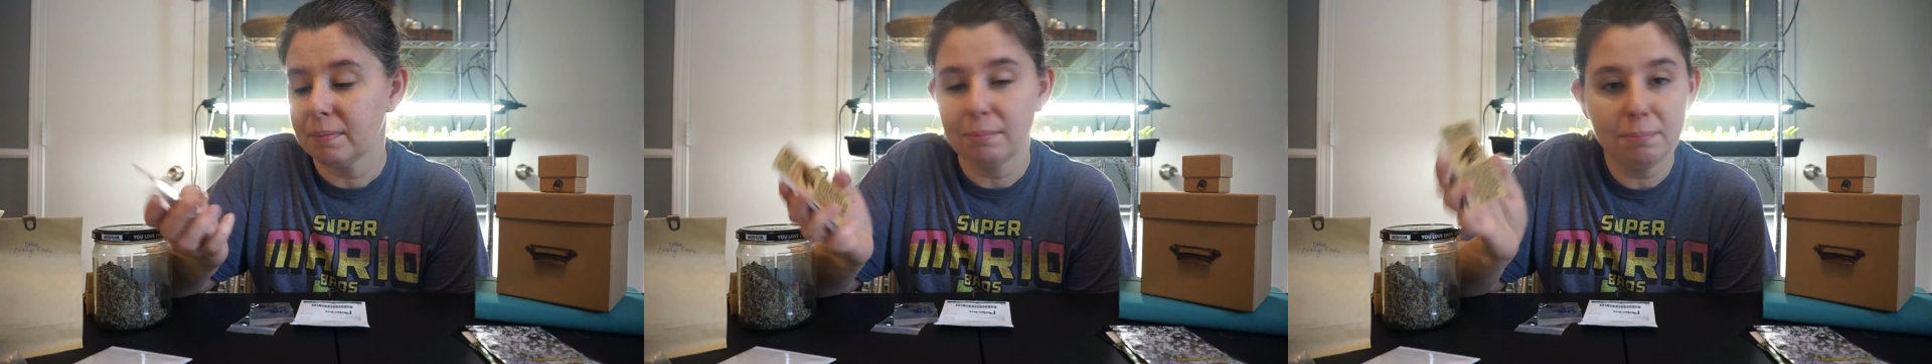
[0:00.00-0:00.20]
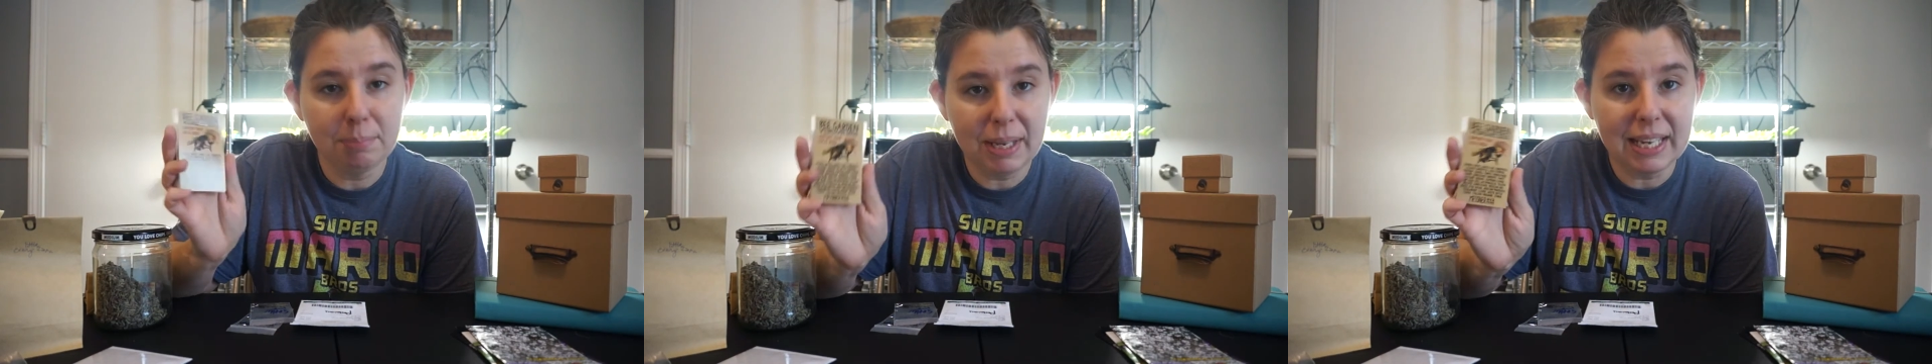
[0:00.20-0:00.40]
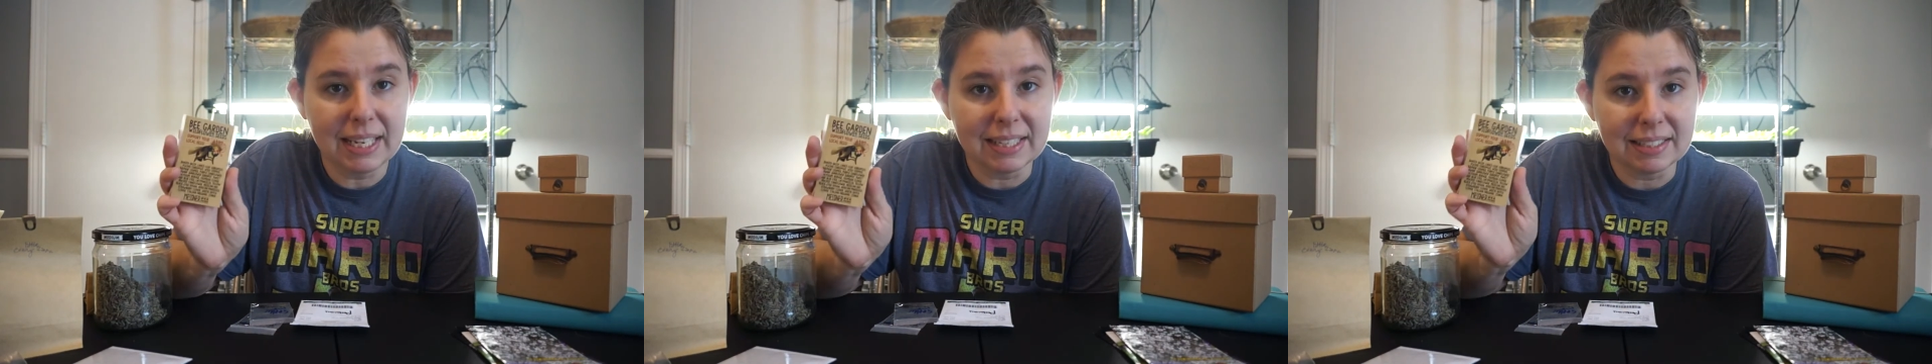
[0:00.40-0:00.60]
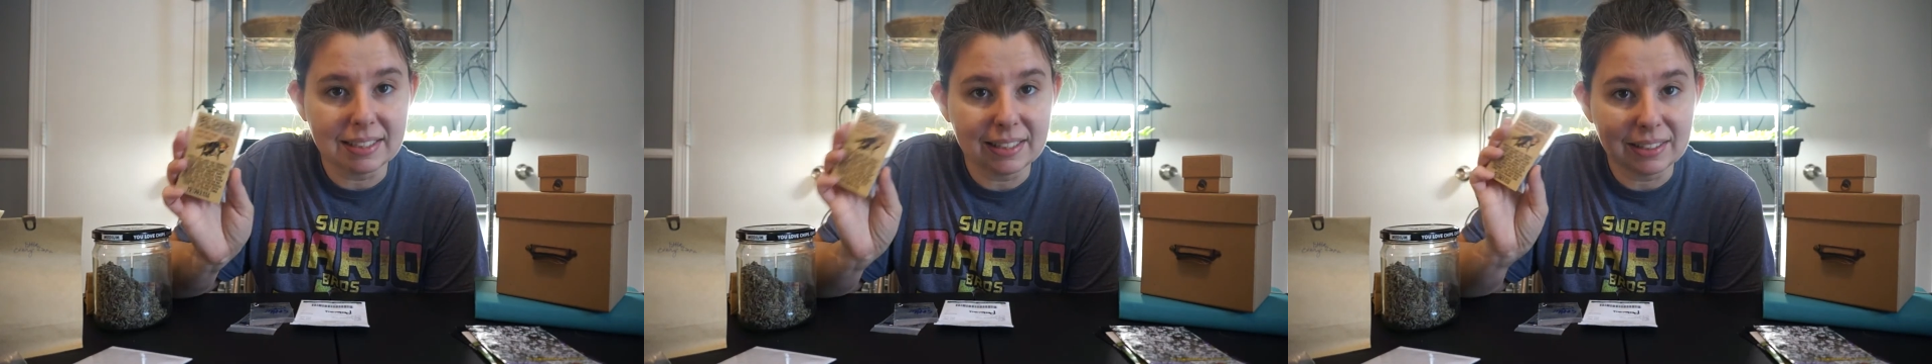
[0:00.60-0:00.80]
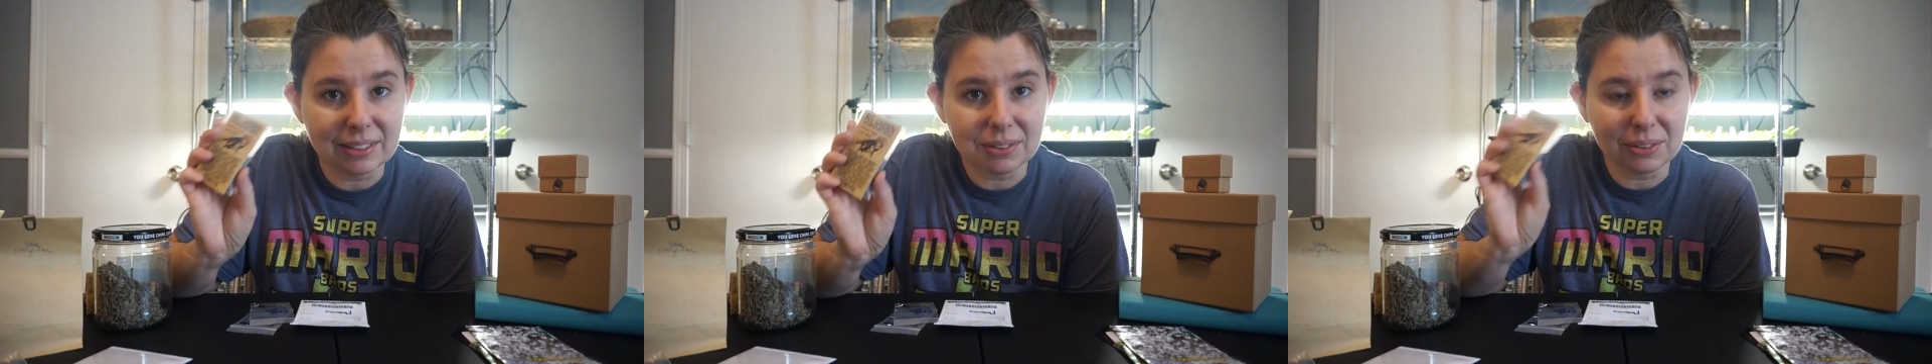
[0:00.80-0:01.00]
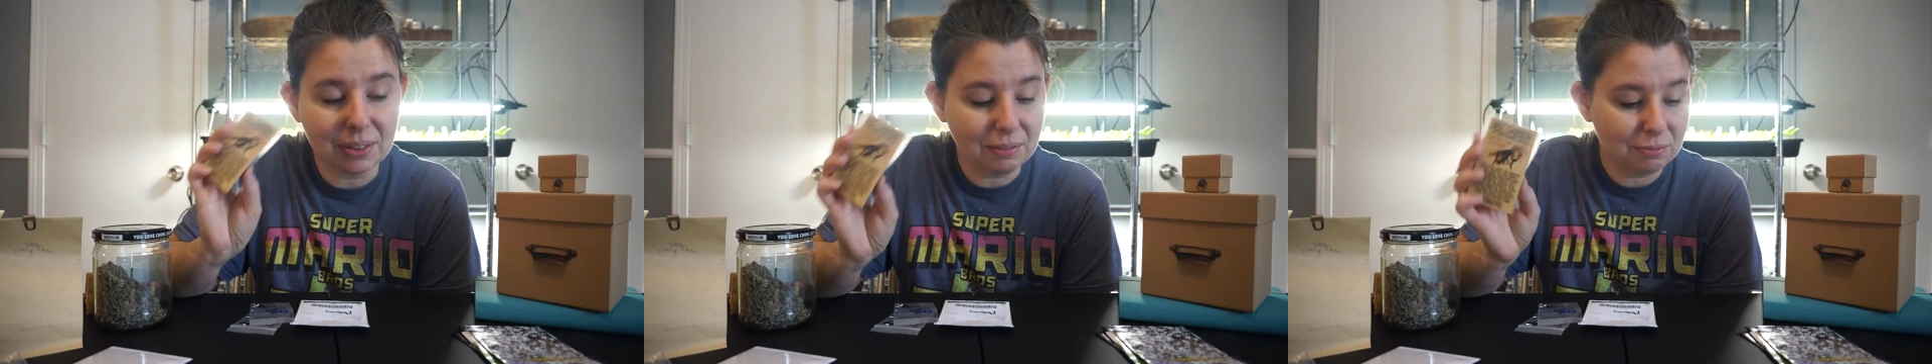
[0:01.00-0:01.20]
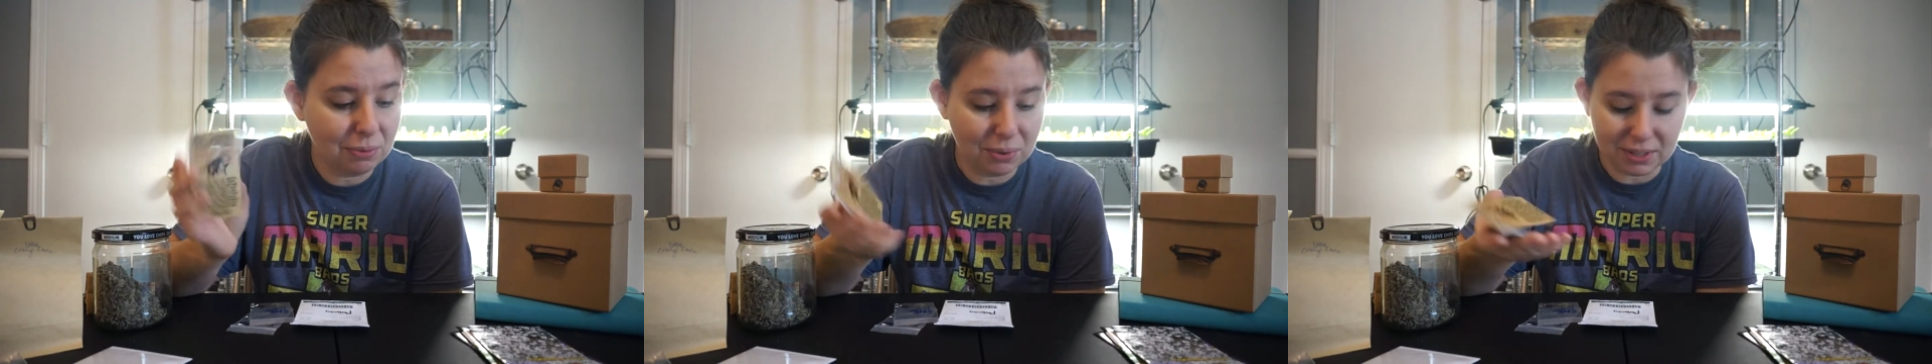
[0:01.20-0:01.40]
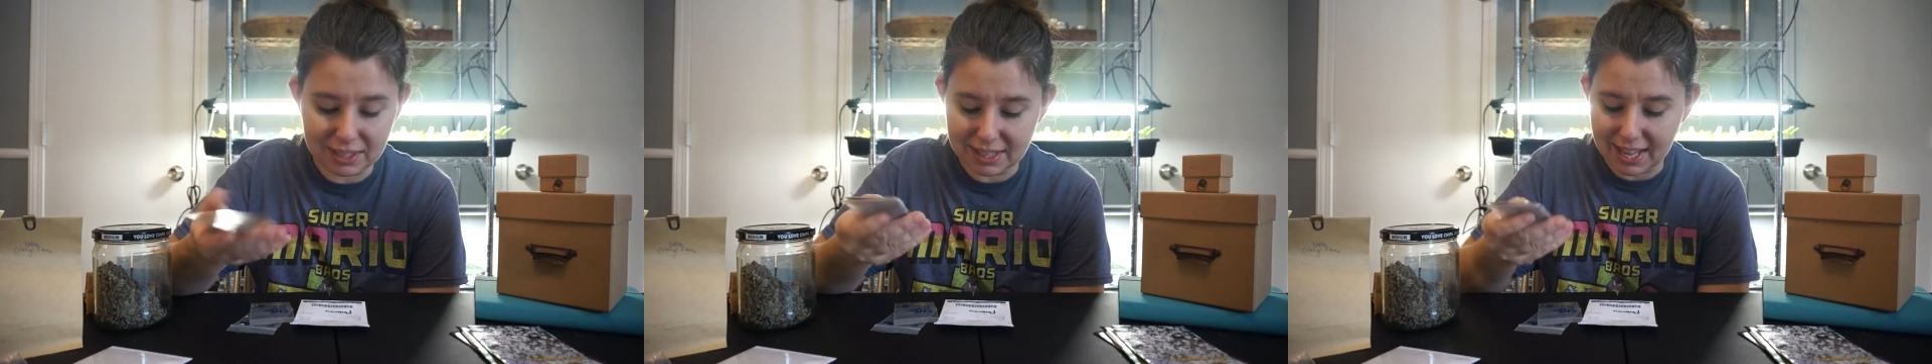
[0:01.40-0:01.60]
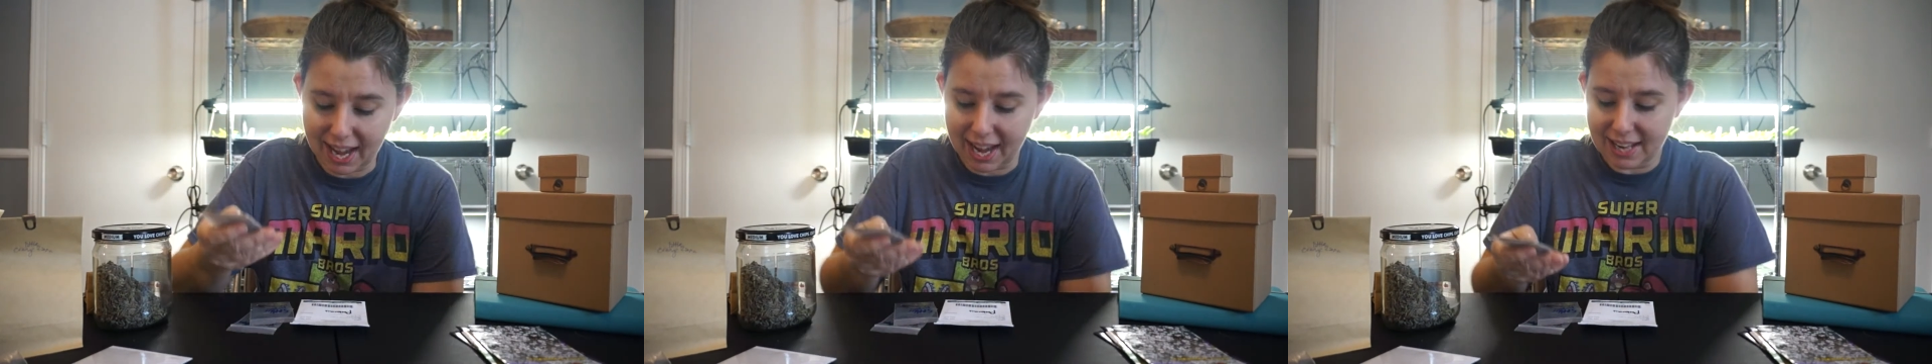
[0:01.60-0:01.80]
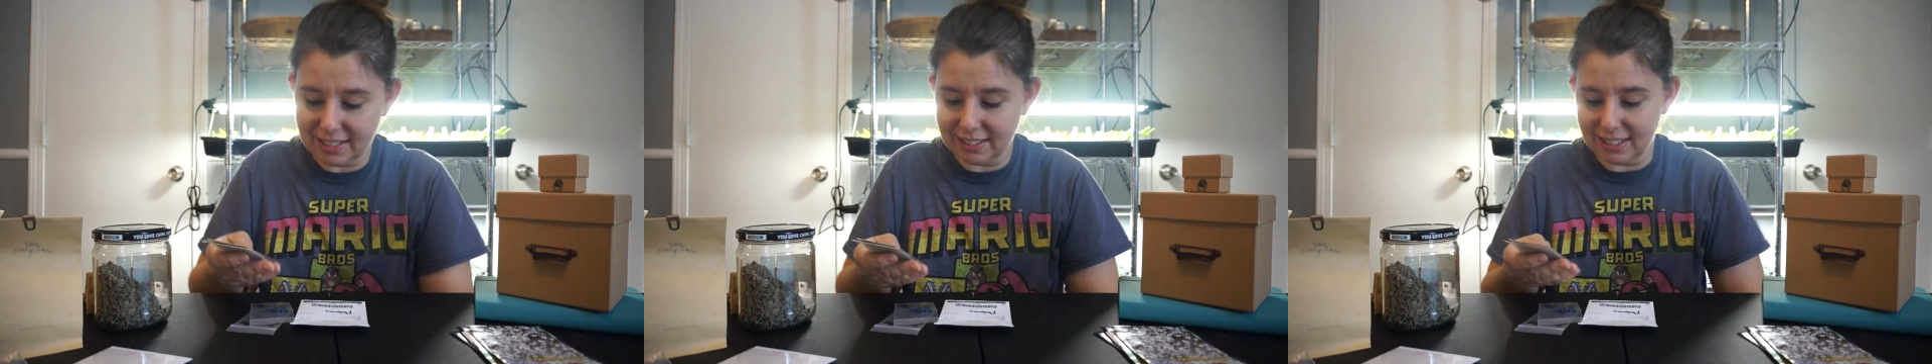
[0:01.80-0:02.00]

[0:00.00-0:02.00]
bees, so looking forward to that,